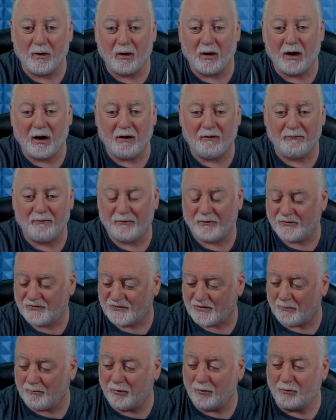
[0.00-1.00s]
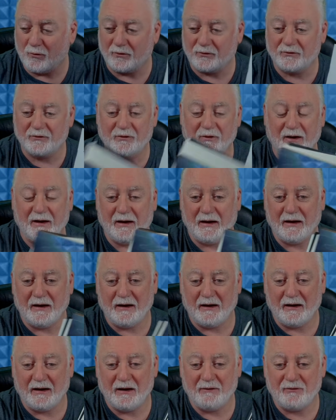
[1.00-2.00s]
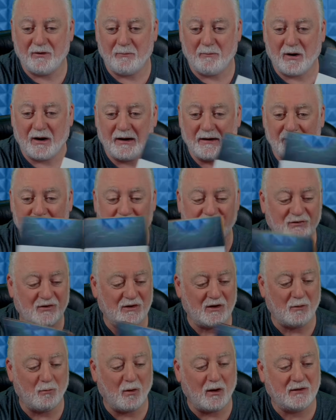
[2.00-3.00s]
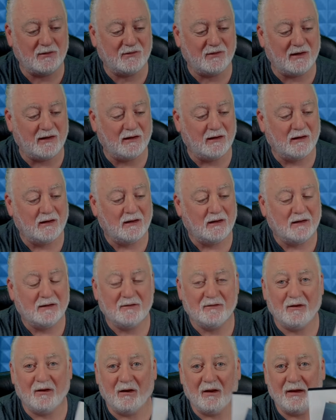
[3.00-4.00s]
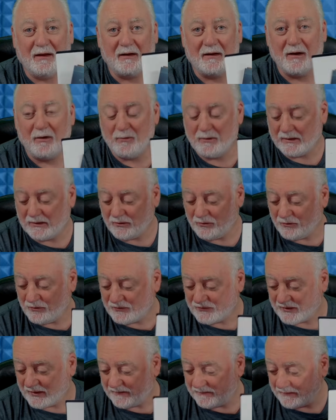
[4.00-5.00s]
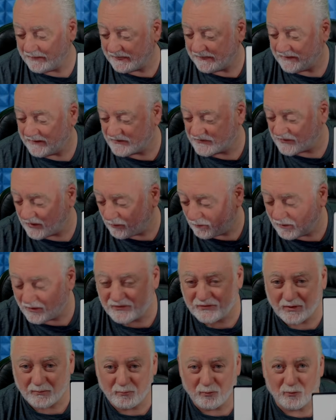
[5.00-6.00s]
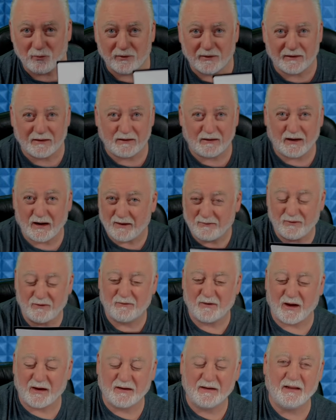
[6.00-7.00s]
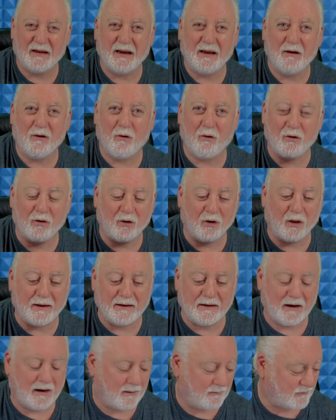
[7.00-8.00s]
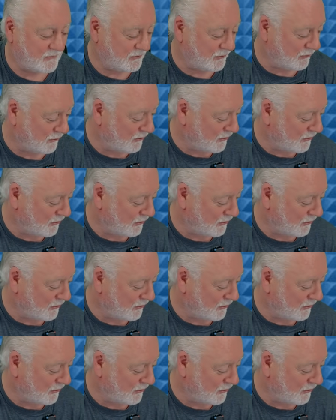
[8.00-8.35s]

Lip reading: have support if you buy this and you want to learn how to use it. There's a lot of support here, and they've got a great online app too.